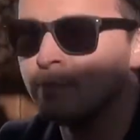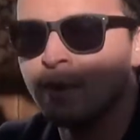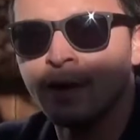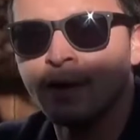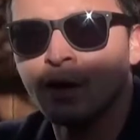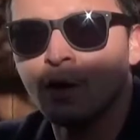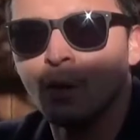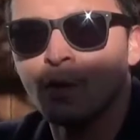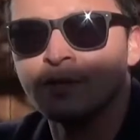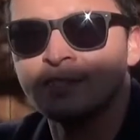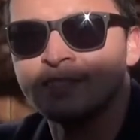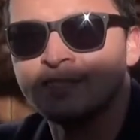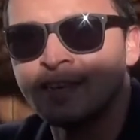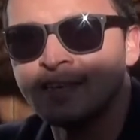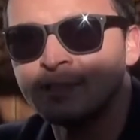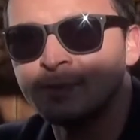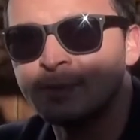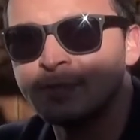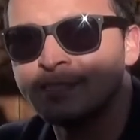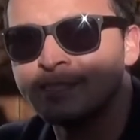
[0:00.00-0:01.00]
medical
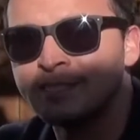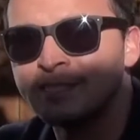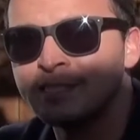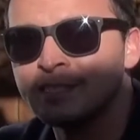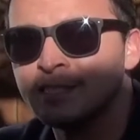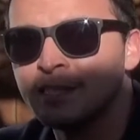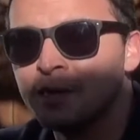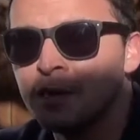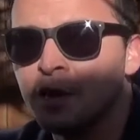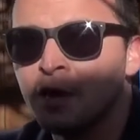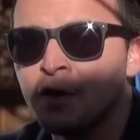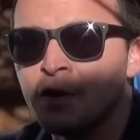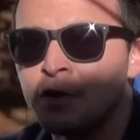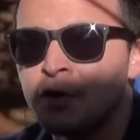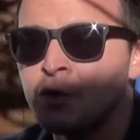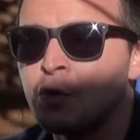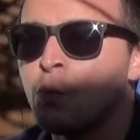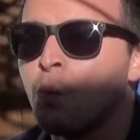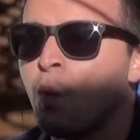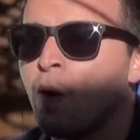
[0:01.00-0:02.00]
assessment sheet,
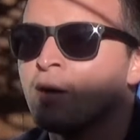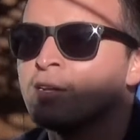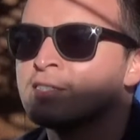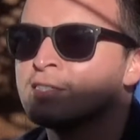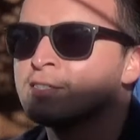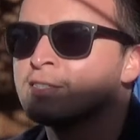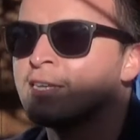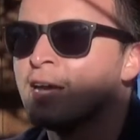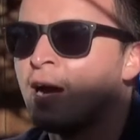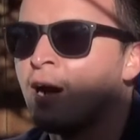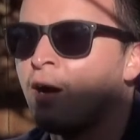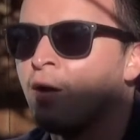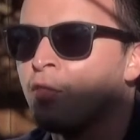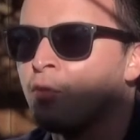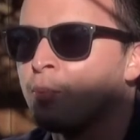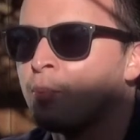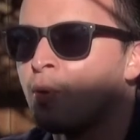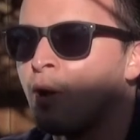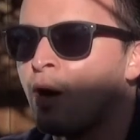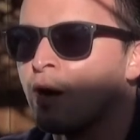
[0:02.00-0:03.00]
you want to tell
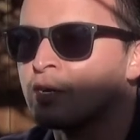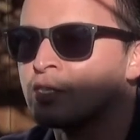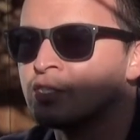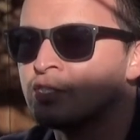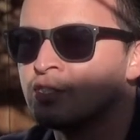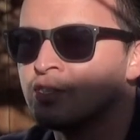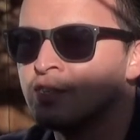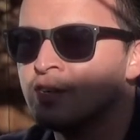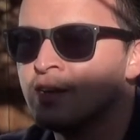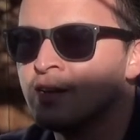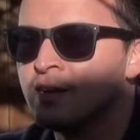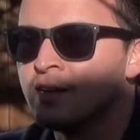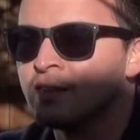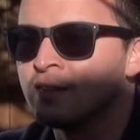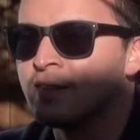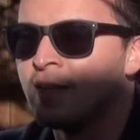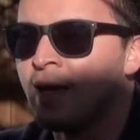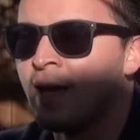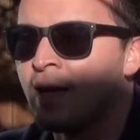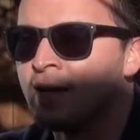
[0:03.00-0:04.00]
the proctor
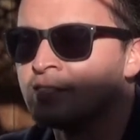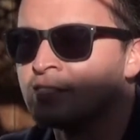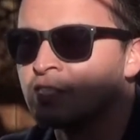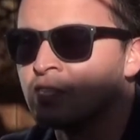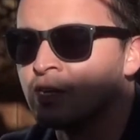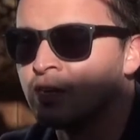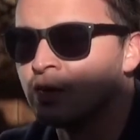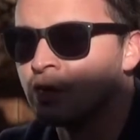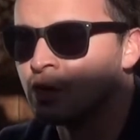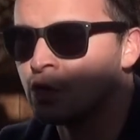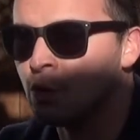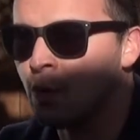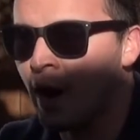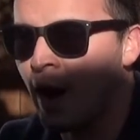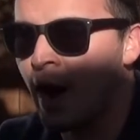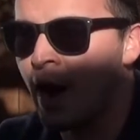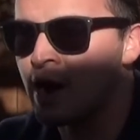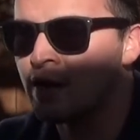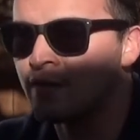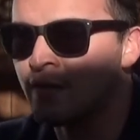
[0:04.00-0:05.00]
that you
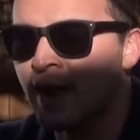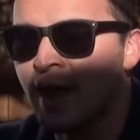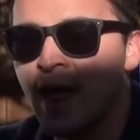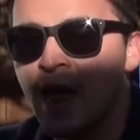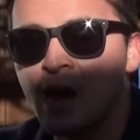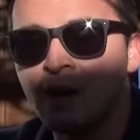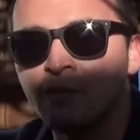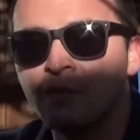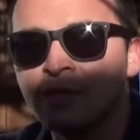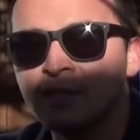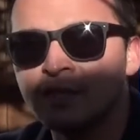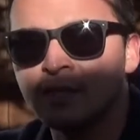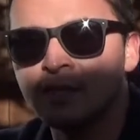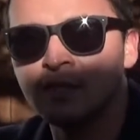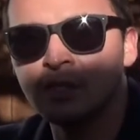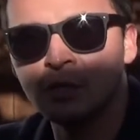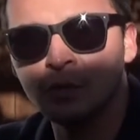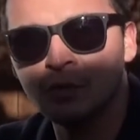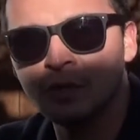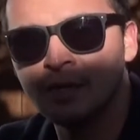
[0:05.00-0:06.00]
have
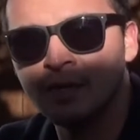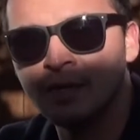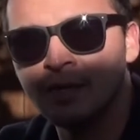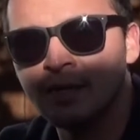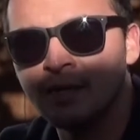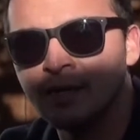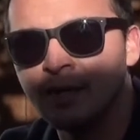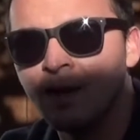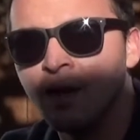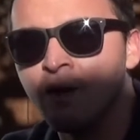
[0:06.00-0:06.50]
everything you need